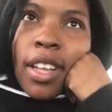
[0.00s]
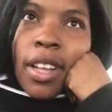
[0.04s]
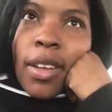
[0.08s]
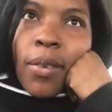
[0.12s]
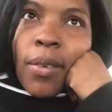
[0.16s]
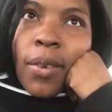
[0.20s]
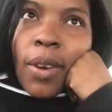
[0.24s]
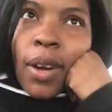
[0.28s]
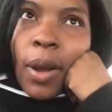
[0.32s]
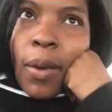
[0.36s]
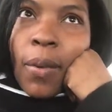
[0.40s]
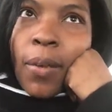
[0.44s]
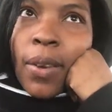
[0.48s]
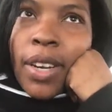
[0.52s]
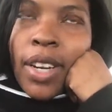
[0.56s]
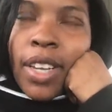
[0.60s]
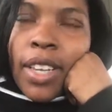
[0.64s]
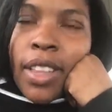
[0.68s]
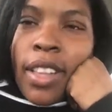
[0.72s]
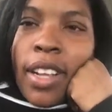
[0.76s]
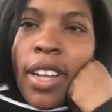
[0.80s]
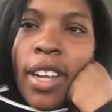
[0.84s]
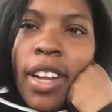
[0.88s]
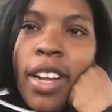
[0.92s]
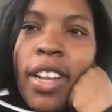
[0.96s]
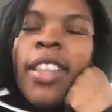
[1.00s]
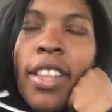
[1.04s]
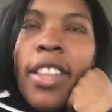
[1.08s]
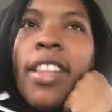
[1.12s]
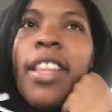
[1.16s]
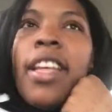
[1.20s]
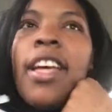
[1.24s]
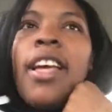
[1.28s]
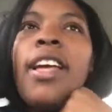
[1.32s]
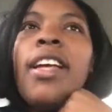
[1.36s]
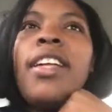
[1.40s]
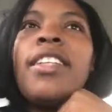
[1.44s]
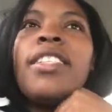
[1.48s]
When I went in there,
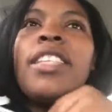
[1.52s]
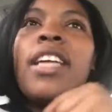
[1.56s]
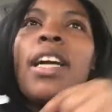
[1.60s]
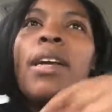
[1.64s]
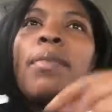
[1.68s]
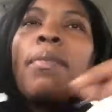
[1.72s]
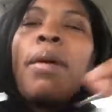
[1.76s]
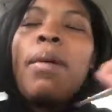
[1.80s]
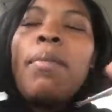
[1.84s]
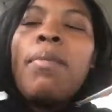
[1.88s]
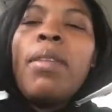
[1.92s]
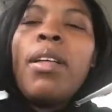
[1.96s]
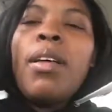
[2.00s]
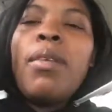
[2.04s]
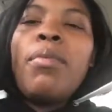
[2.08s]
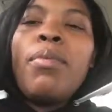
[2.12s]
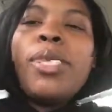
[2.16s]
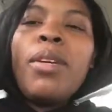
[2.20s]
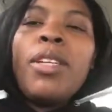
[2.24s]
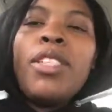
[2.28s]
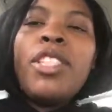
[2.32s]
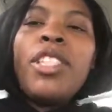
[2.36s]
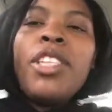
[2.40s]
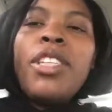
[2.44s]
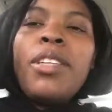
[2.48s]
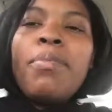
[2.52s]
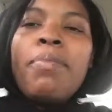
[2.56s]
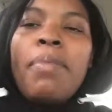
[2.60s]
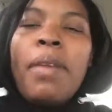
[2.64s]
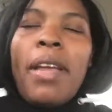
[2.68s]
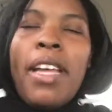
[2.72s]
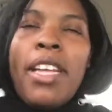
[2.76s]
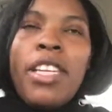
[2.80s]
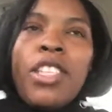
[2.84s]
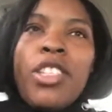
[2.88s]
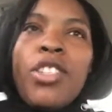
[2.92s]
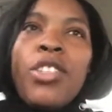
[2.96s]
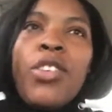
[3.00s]
they checked my blood pressure,
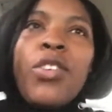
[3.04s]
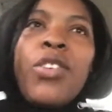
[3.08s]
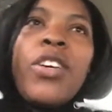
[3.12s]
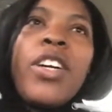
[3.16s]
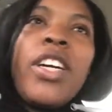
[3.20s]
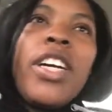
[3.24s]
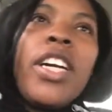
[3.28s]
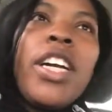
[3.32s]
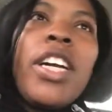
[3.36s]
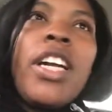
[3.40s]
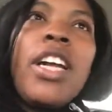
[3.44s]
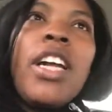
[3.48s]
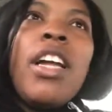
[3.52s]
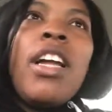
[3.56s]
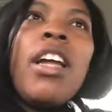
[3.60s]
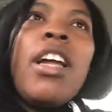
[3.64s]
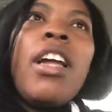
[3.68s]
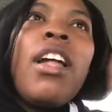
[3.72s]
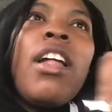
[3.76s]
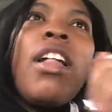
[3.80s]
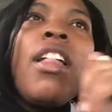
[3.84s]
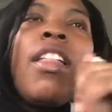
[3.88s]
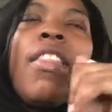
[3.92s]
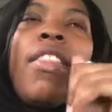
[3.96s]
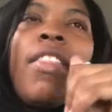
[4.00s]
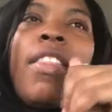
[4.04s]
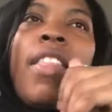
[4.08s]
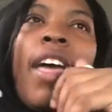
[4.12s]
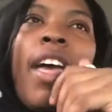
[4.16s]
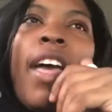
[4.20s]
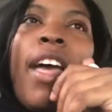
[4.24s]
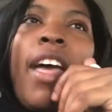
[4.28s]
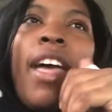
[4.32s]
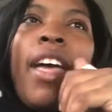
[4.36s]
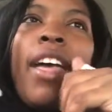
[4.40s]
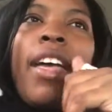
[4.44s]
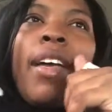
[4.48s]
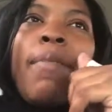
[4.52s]
made sure
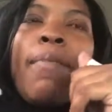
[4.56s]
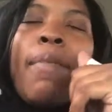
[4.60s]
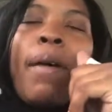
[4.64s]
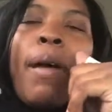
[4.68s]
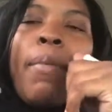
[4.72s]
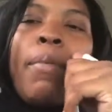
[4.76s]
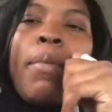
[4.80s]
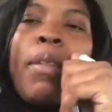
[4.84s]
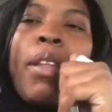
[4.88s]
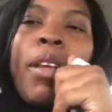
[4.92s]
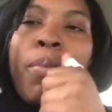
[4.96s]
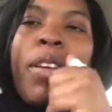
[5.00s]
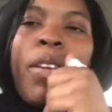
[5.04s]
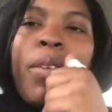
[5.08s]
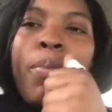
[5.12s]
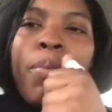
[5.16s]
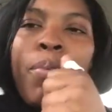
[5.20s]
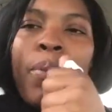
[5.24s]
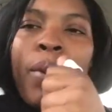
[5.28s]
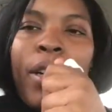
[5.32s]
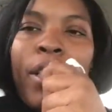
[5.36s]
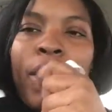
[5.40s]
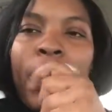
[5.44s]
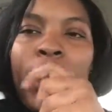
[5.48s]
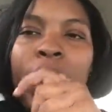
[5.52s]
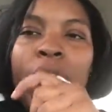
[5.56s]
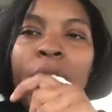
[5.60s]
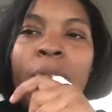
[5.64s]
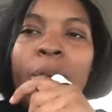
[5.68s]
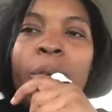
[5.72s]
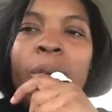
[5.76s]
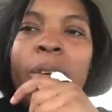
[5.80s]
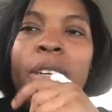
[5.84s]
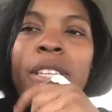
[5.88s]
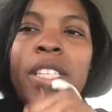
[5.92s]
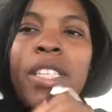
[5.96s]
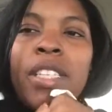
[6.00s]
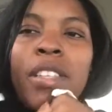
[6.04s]
that my blood pressure
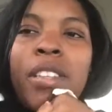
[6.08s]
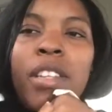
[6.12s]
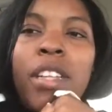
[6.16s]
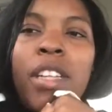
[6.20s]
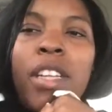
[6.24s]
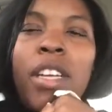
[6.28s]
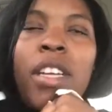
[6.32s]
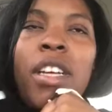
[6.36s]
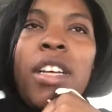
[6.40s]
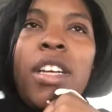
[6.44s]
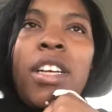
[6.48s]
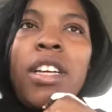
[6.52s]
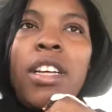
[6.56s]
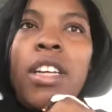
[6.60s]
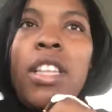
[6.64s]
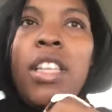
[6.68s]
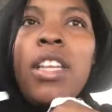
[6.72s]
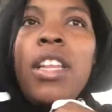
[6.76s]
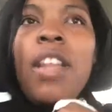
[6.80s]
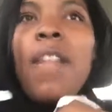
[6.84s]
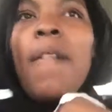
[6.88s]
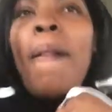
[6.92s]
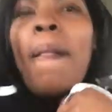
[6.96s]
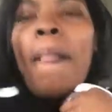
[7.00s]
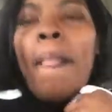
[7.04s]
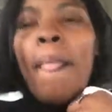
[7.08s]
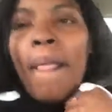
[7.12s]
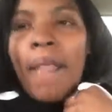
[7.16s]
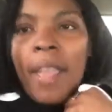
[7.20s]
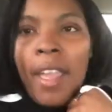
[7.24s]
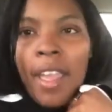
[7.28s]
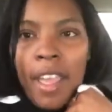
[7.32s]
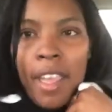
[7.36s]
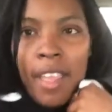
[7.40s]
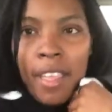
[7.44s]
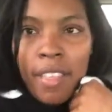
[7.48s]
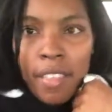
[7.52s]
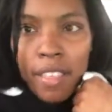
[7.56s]
was good,
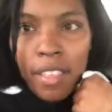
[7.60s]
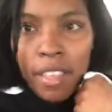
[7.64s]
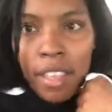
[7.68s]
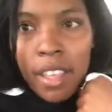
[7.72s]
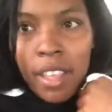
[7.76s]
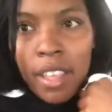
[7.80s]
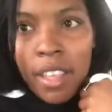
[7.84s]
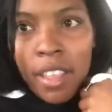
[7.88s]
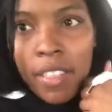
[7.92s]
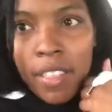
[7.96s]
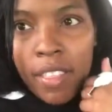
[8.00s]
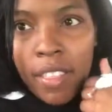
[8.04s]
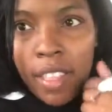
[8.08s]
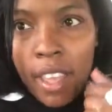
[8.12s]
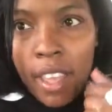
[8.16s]
and then